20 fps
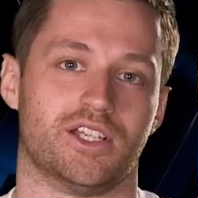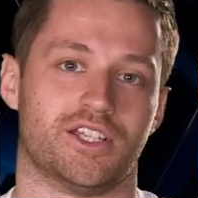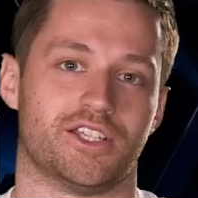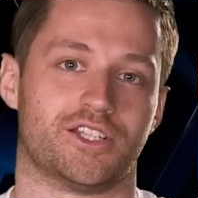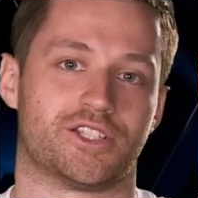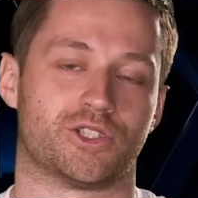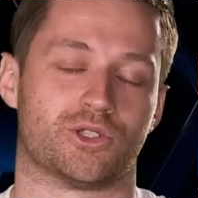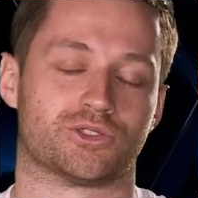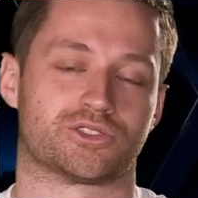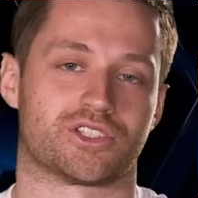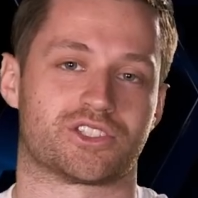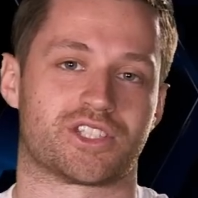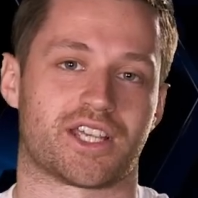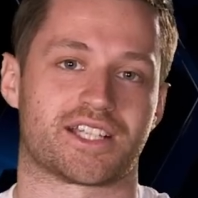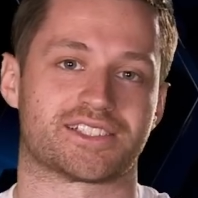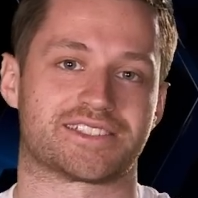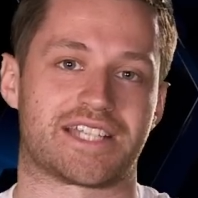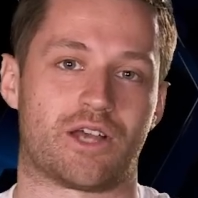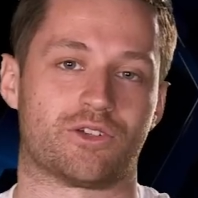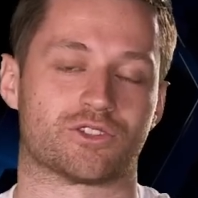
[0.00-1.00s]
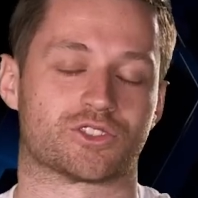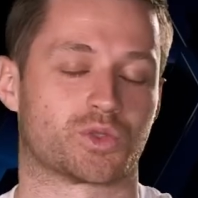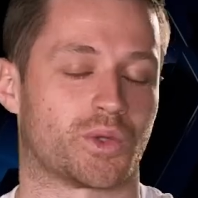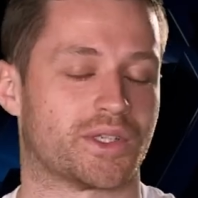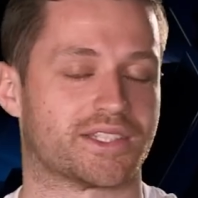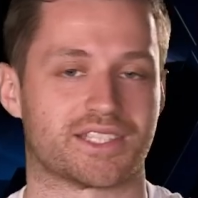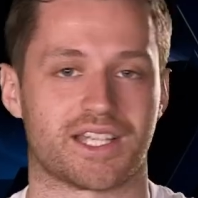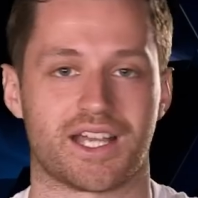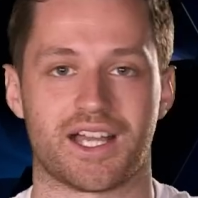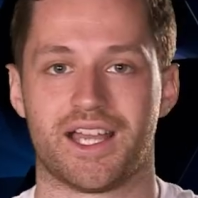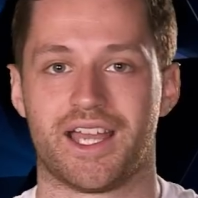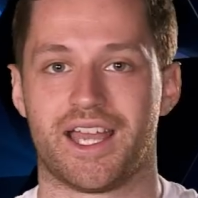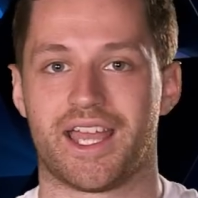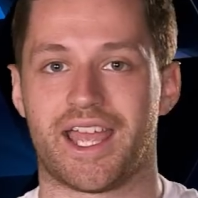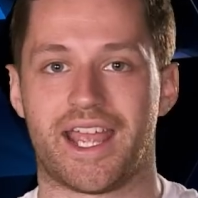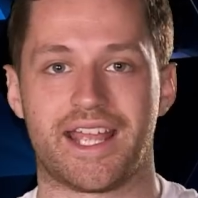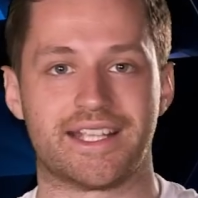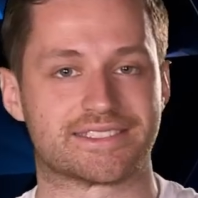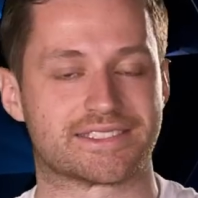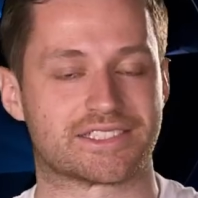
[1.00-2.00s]
You can also check us out on Twitter,
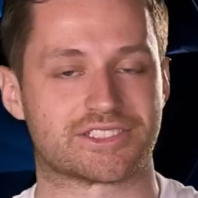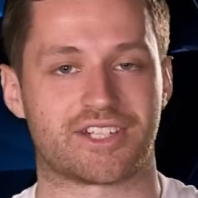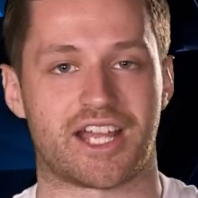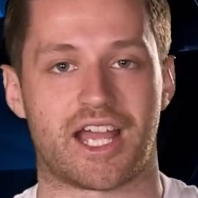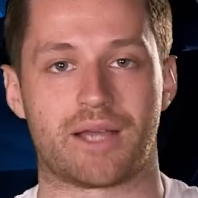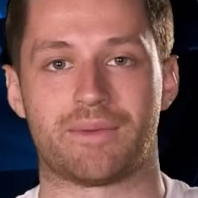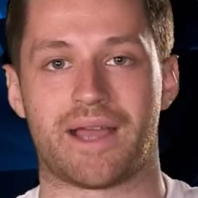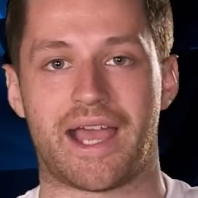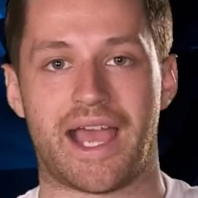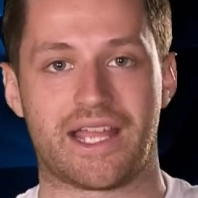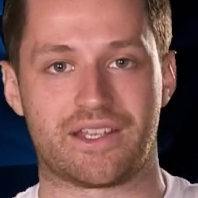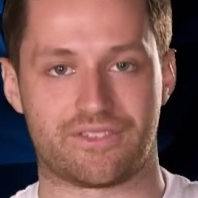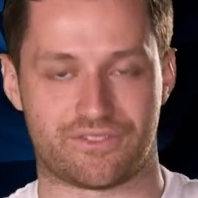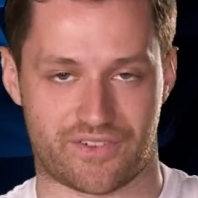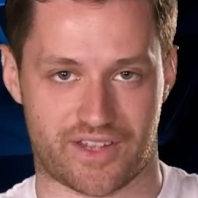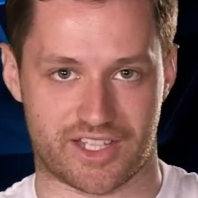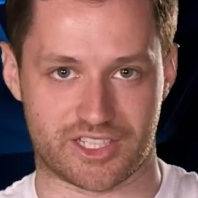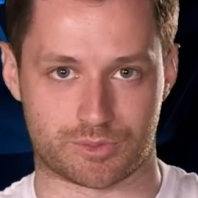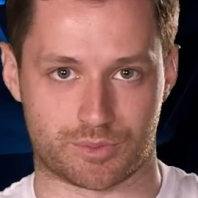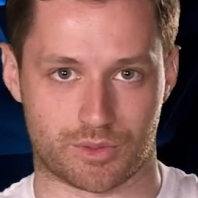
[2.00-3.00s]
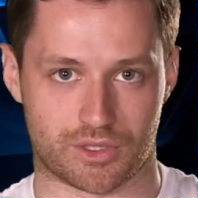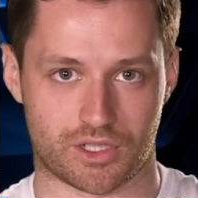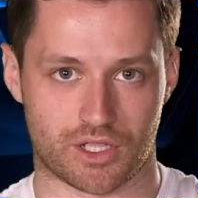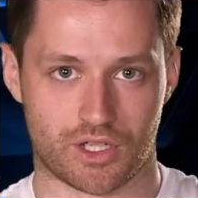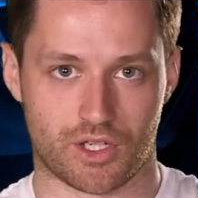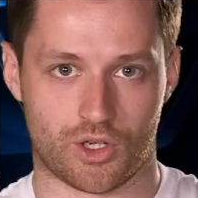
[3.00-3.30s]
Instagram, and Facebook.